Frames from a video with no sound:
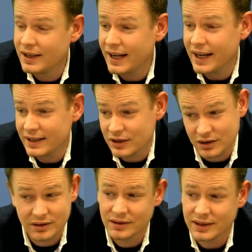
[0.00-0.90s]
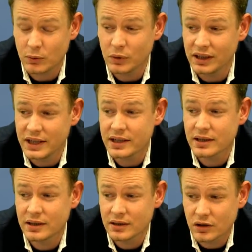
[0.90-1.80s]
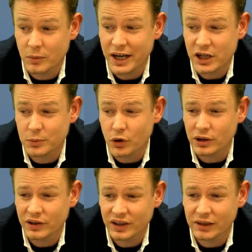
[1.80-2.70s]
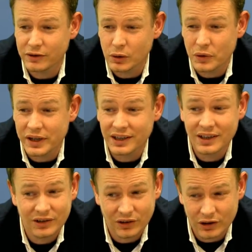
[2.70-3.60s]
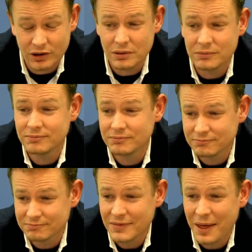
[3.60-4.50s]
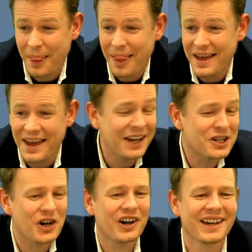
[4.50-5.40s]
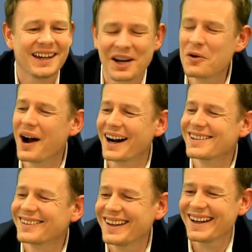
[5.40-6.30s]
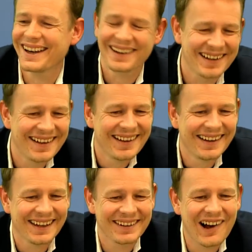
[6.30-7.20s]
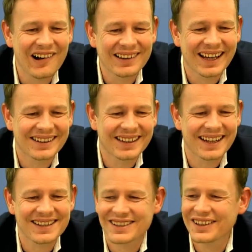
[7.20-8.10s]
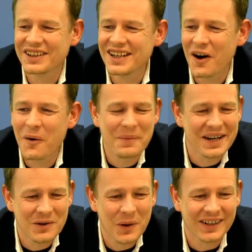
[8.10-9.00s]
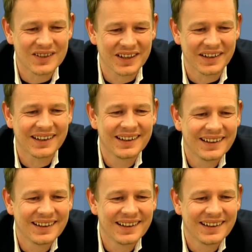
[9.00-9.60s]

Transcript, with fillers: and that will lead to much more self-loathing. So enjoy, Eduardo Zaidan. And now let's get to the opening question.